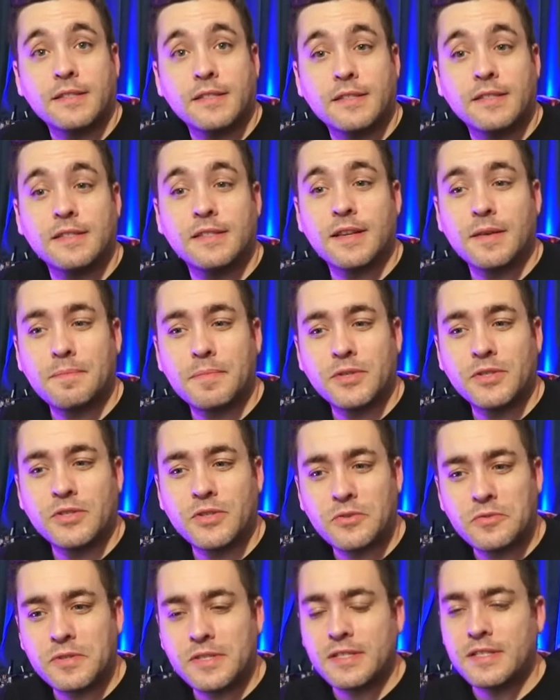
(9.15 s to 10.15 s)
This is
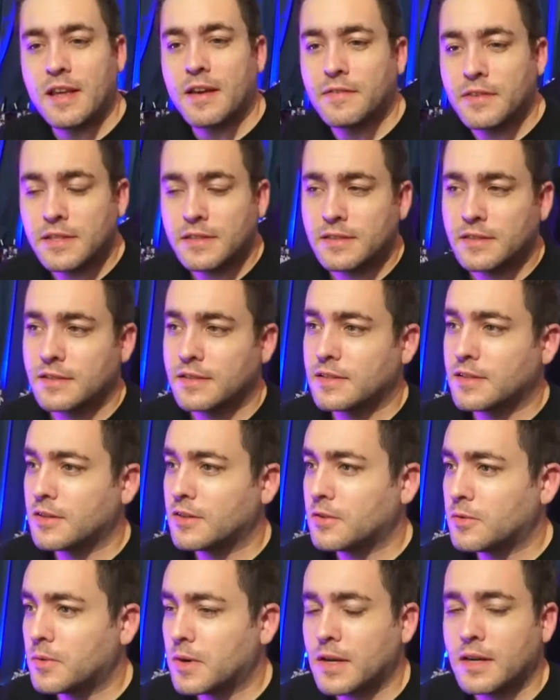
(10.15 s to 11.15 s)
episode seven.
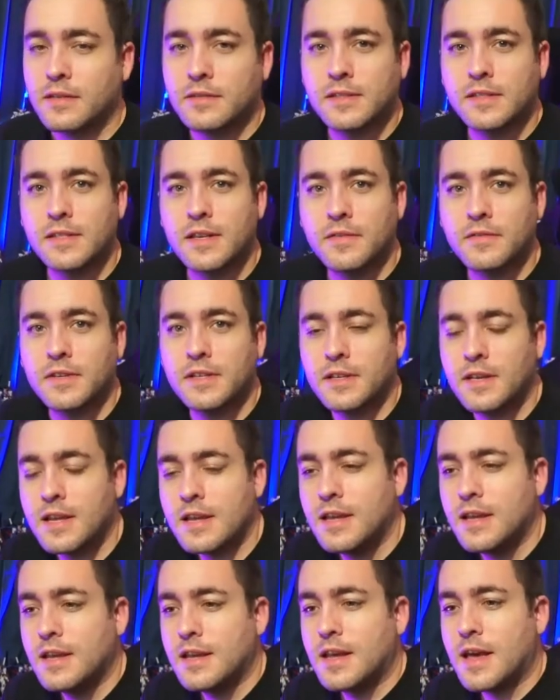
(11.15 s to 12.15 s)
So, wow, seven
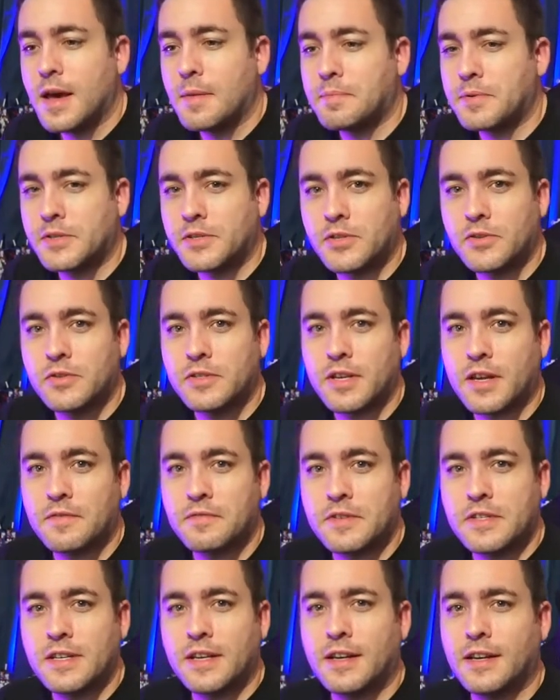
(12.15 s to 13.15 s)
episodes
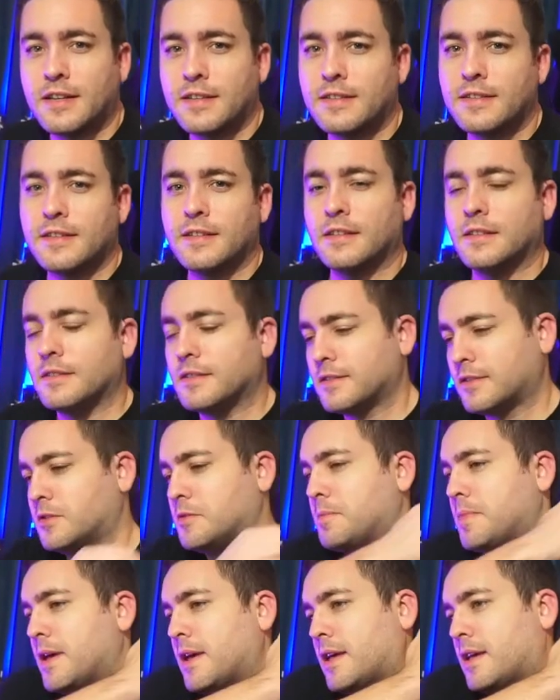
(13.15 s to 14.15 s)
I've done. A little
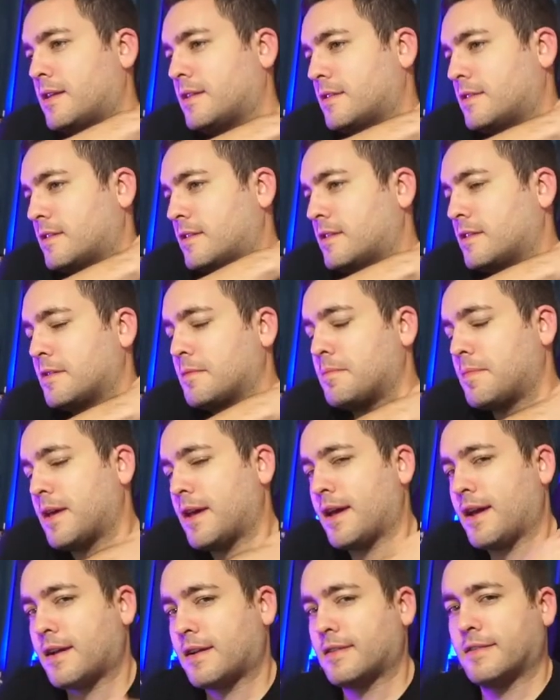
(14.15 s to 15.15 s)
pat on the
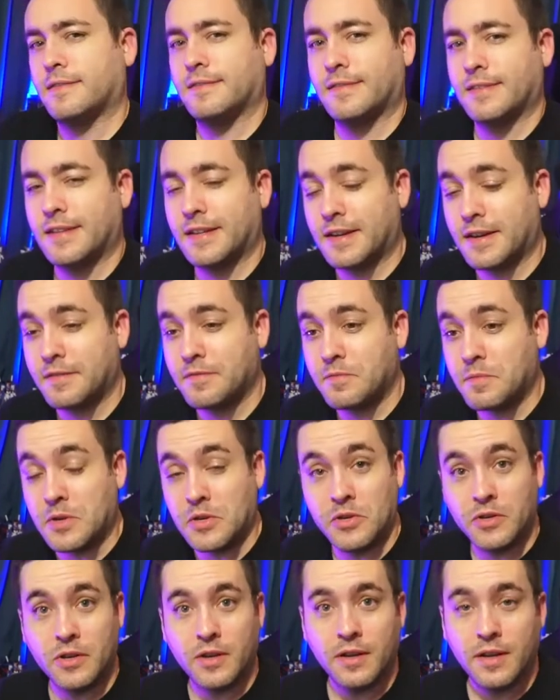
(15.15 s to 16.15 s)
back that I've
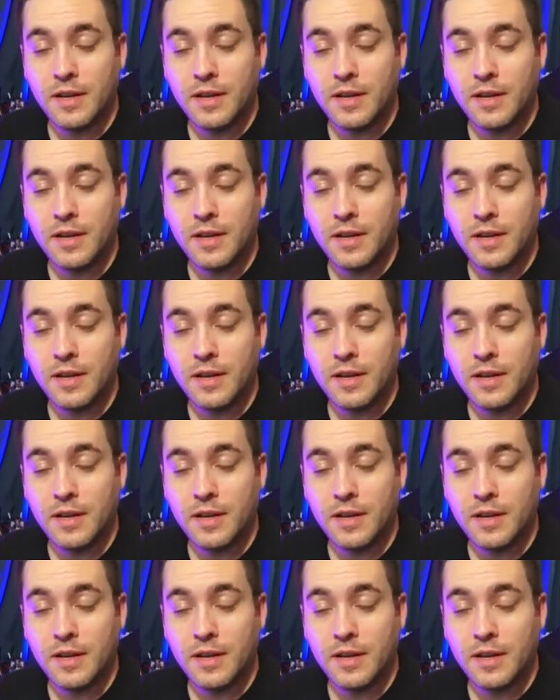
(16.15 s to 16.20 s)
been